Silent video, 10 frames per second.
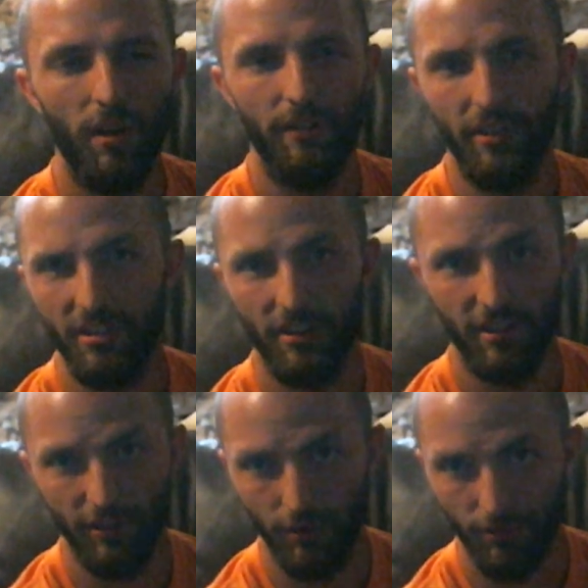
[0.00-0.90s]
of a
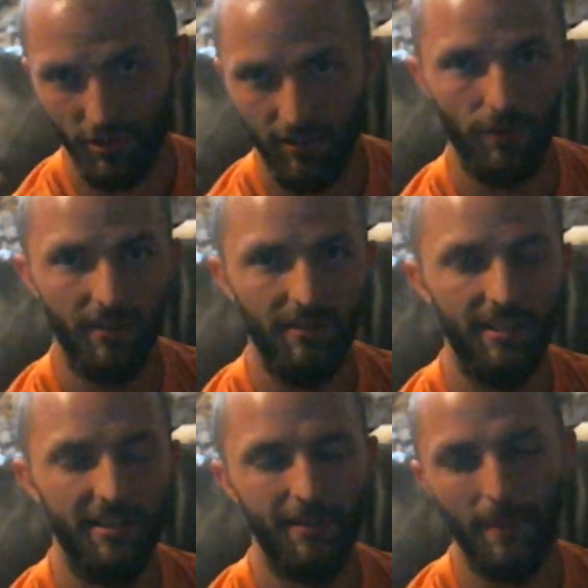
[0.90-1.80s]
conclusion, or at
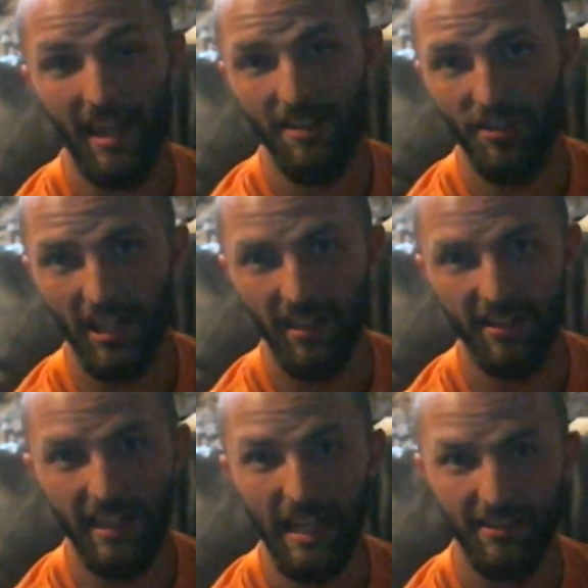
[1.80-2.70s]
least some educated
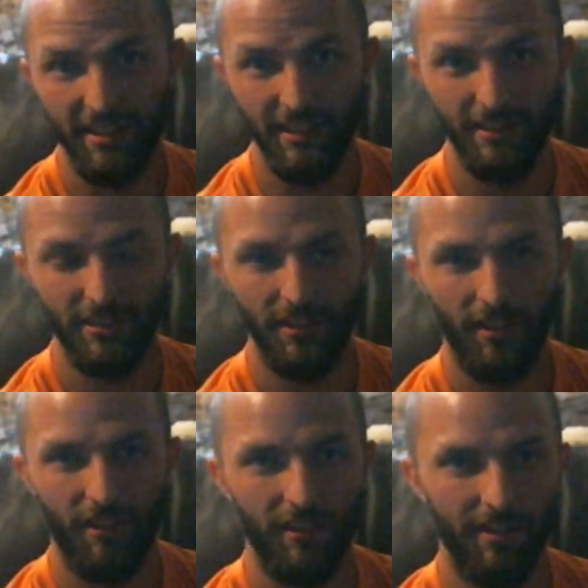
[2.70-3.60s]
guesses
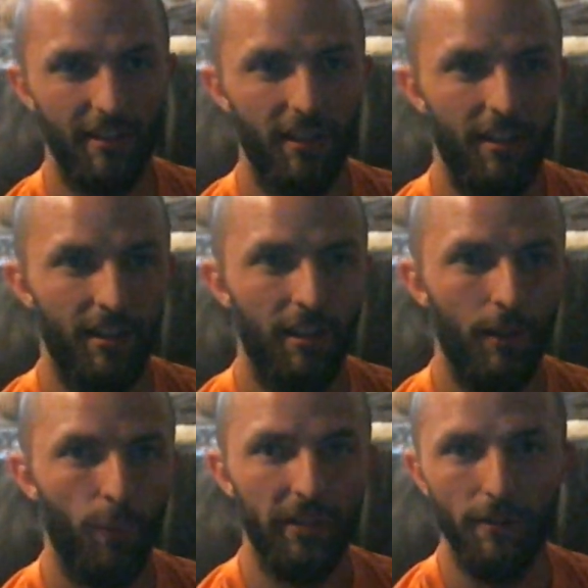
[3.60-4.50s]
on
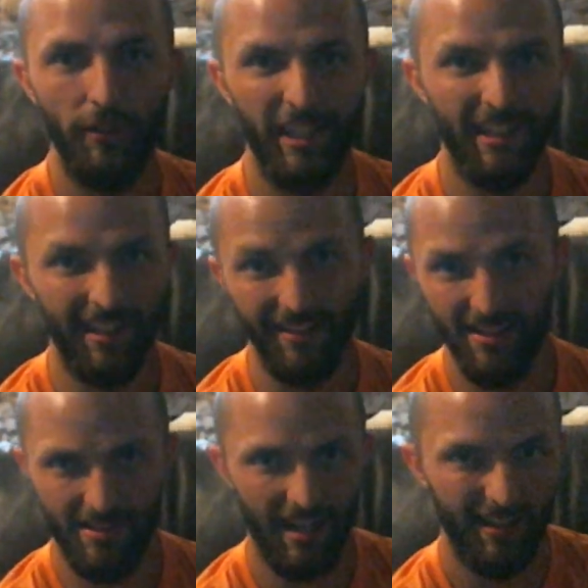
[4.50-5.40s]
when looking at this
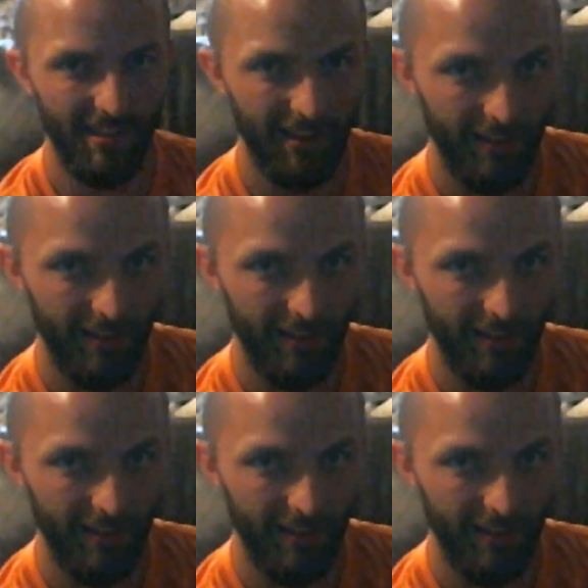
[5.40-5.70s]
idea.